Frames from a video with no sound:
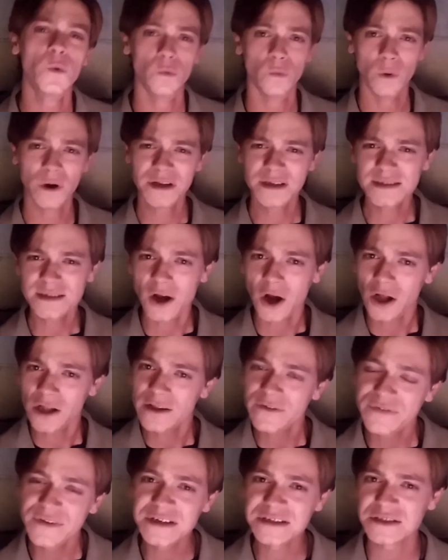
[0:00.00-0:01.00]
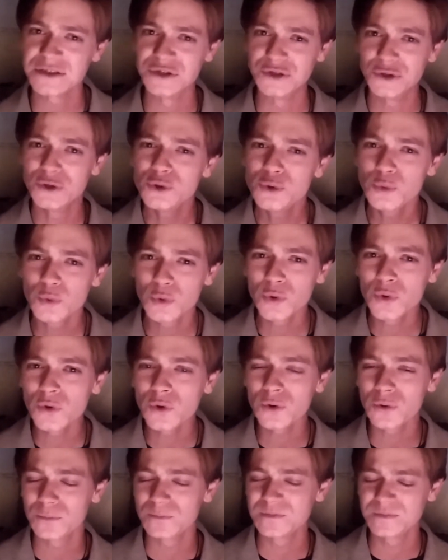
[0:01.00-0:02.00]
what is all of this new
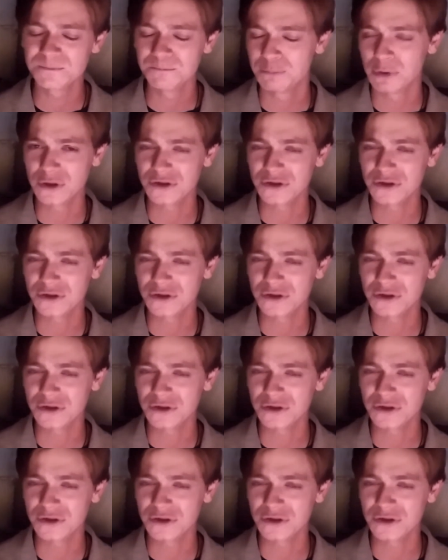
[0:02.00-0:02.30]
rule